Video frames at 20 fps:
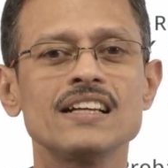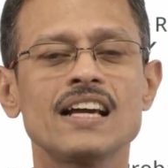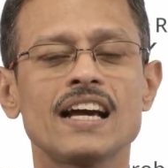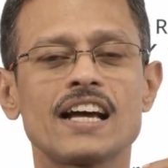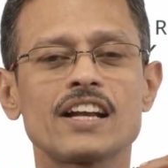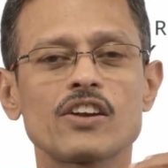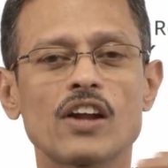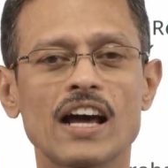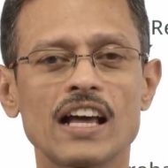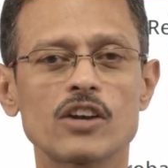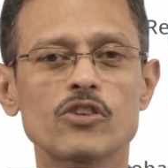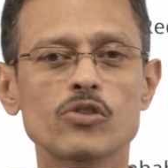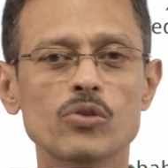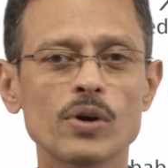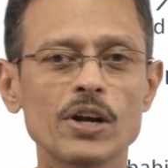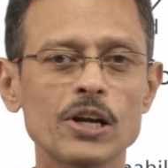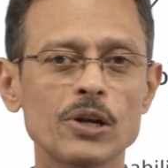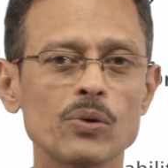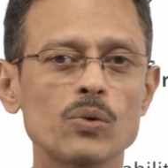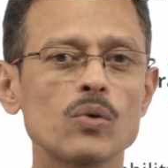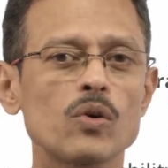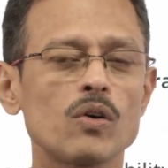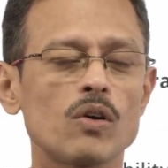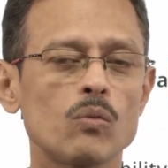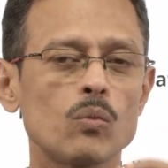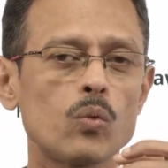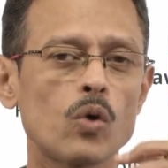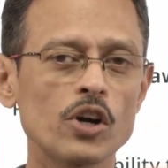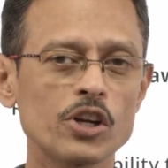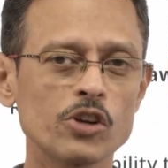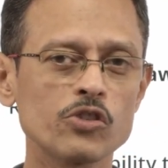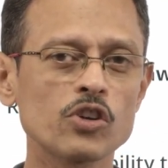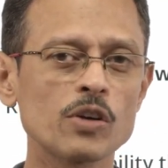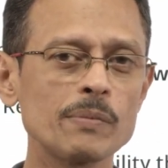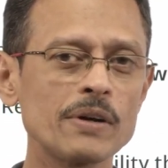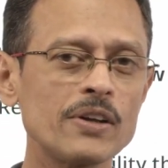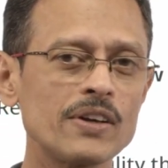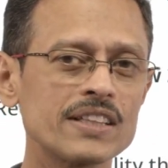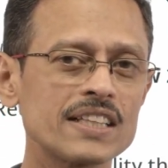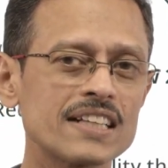and I'll show it to you what you should
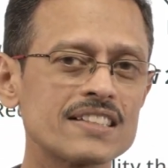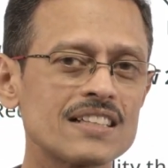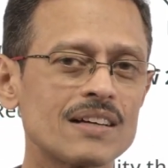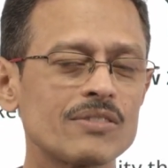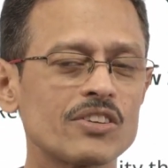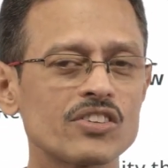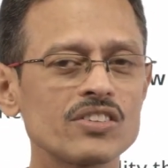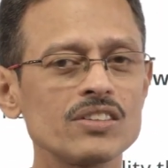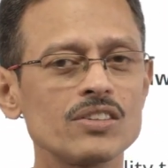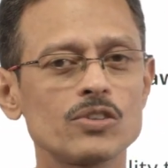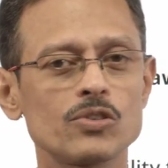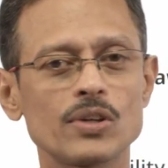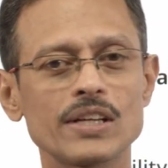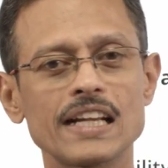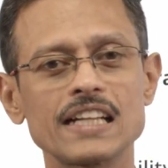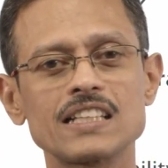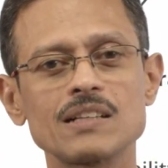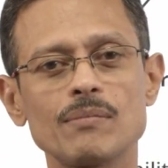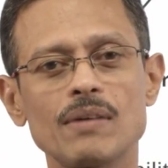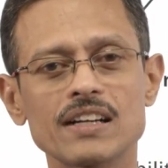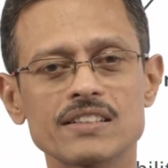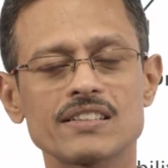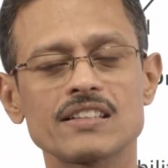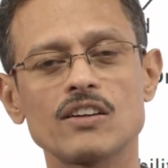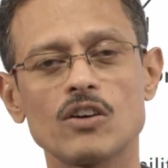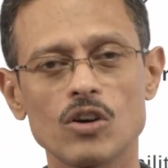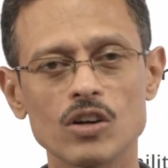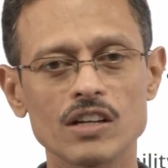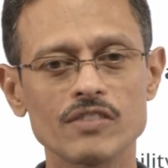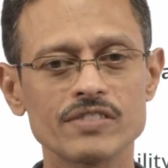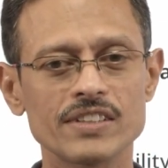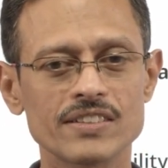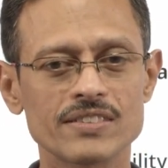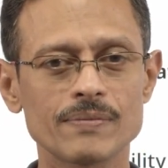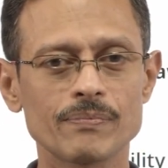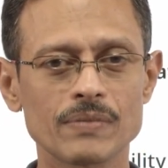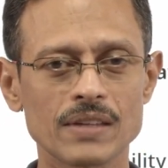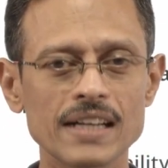be doing in the examination to get the marks in all of these,